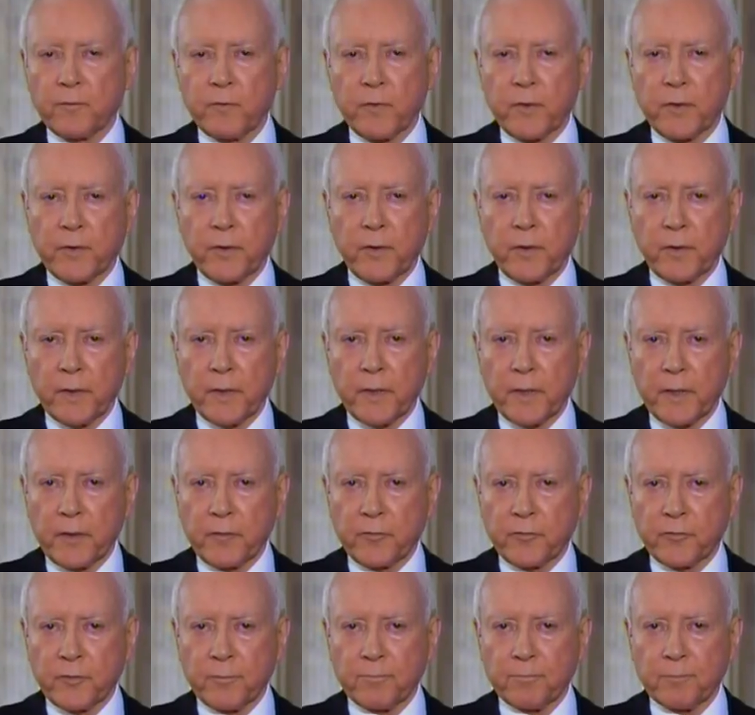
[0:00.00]

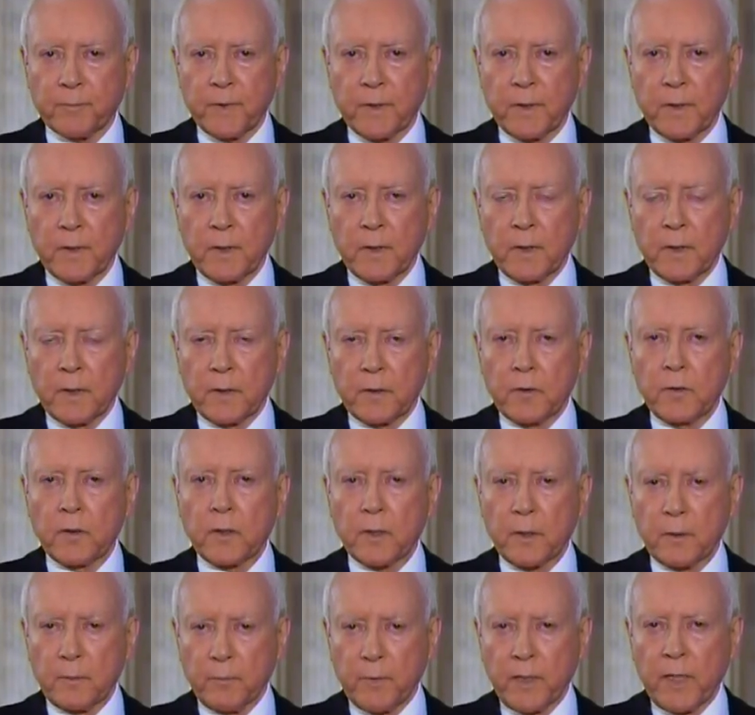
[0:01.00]
interrogation.
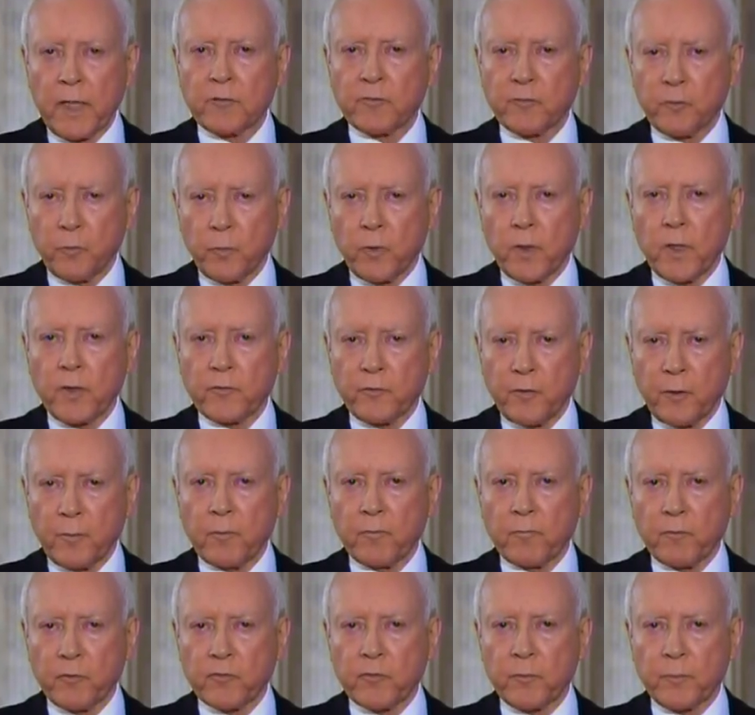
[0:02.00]
You can imagine why
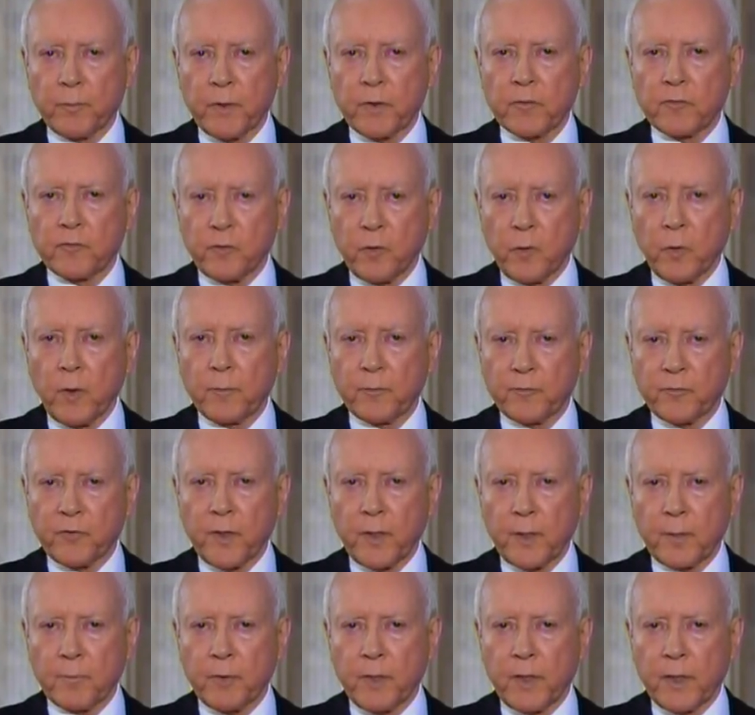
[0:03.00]
some of us have been so
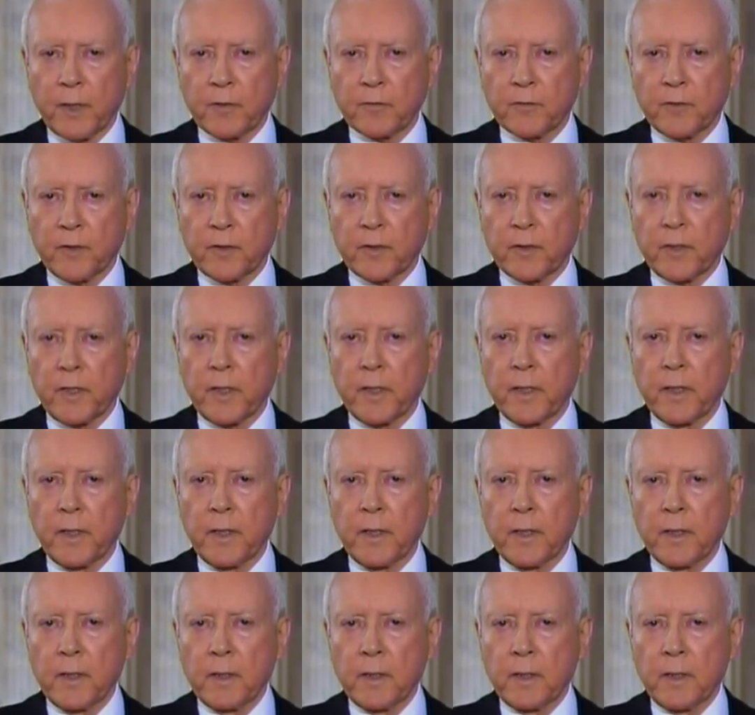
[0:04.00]
upset about it that they
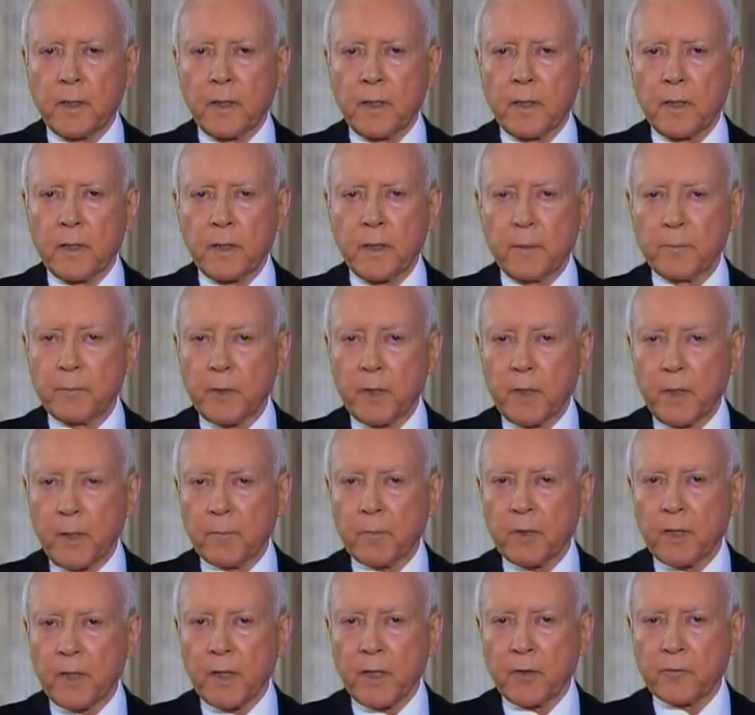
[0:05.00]

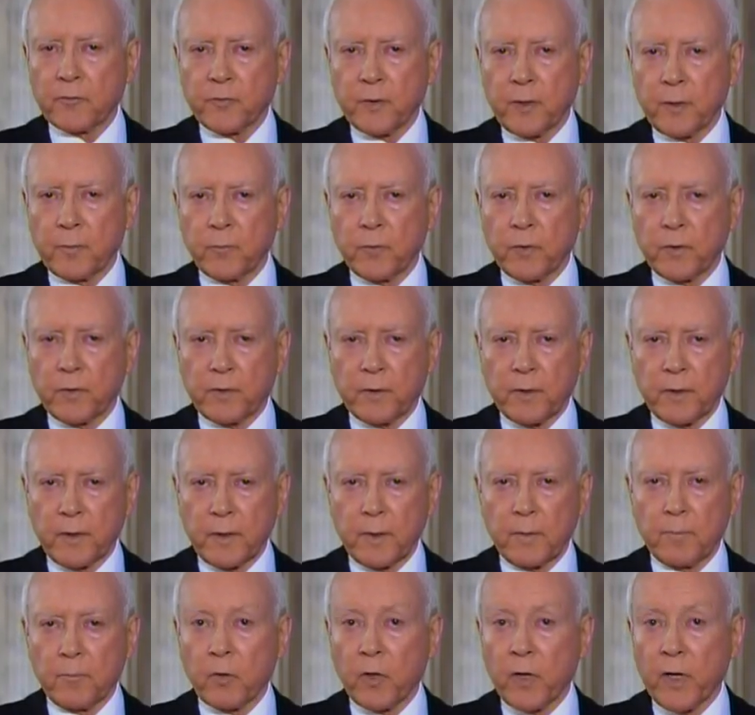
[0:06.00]
immunized him with
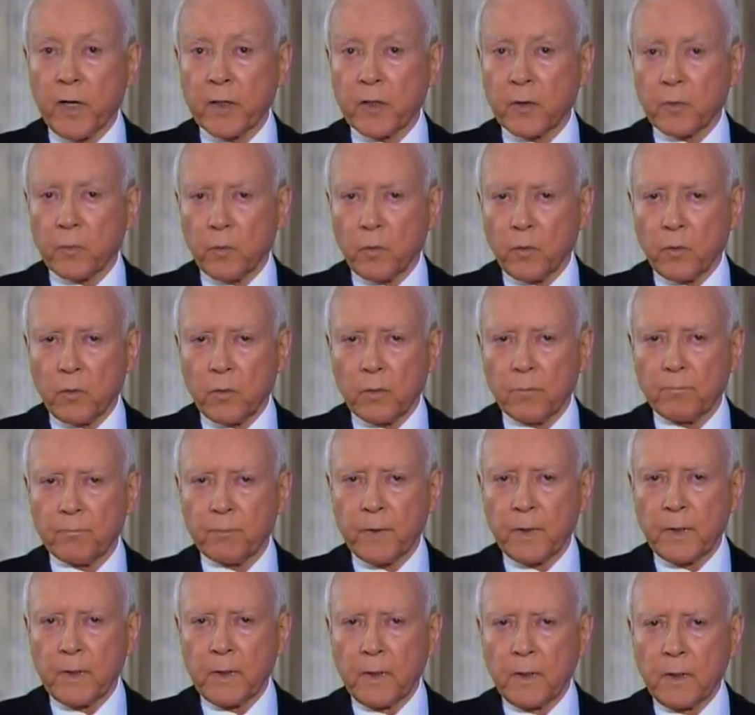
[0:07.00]
the Miranda rule,
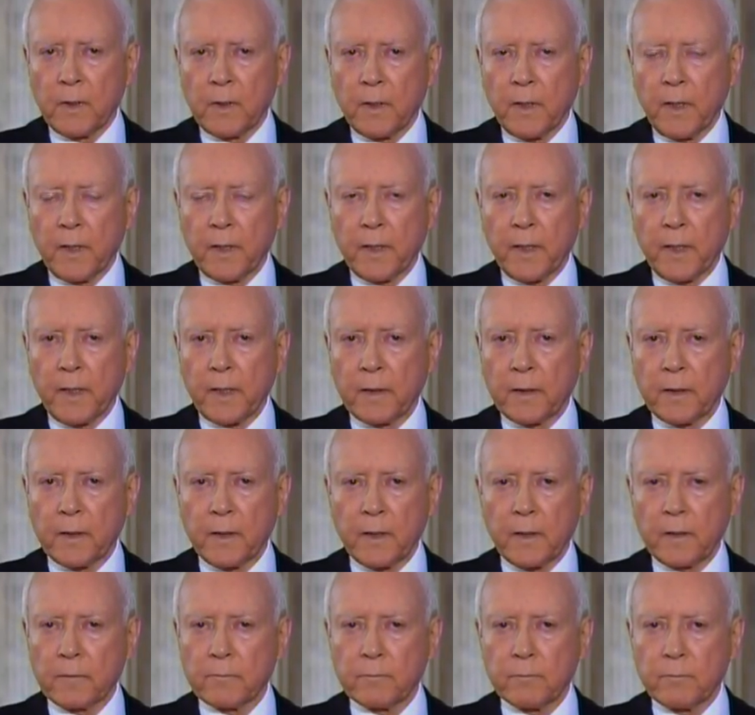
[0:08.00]
and
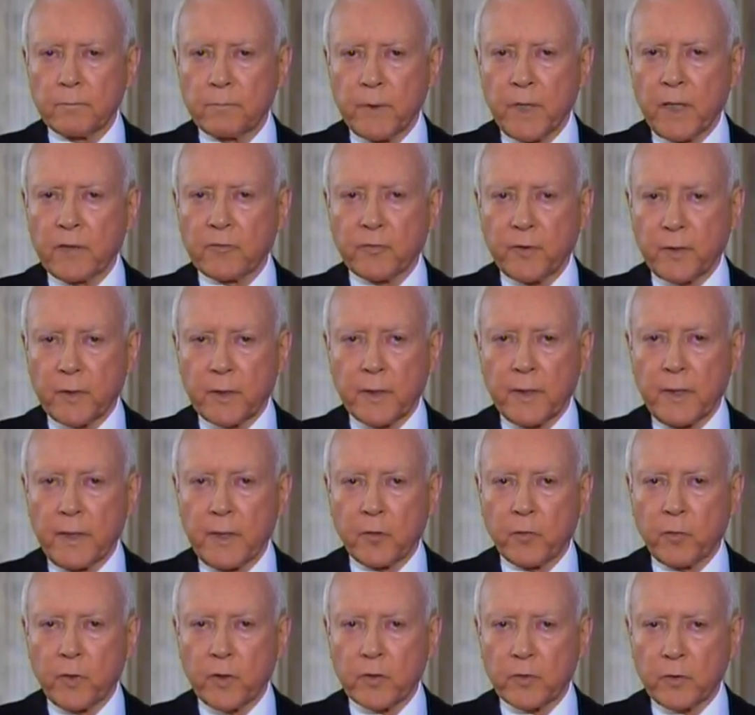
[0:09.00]
then basically
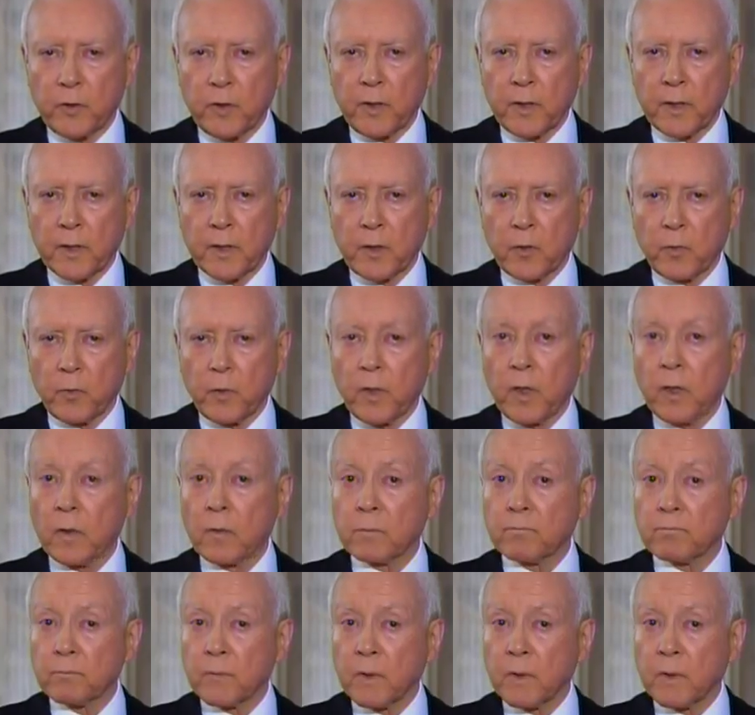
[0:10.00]
he quit talking. Well,